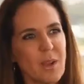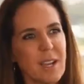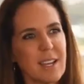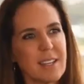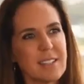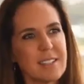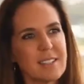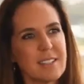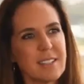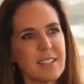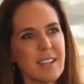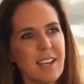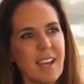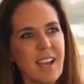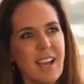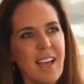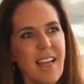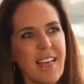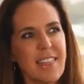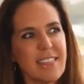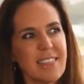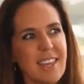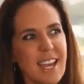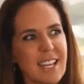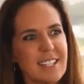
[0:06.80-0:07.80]
went,
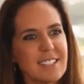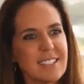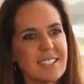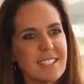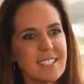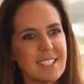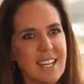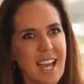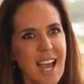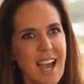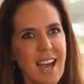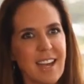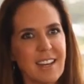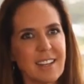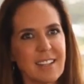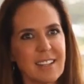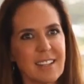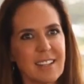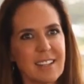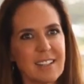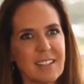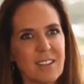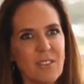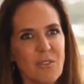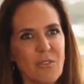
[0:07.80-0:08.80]
that
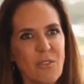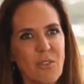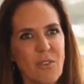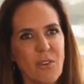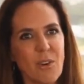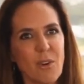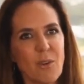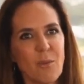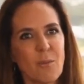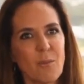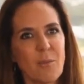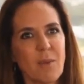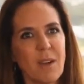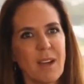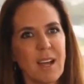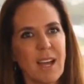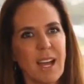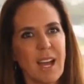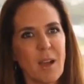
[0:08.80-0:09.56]
started from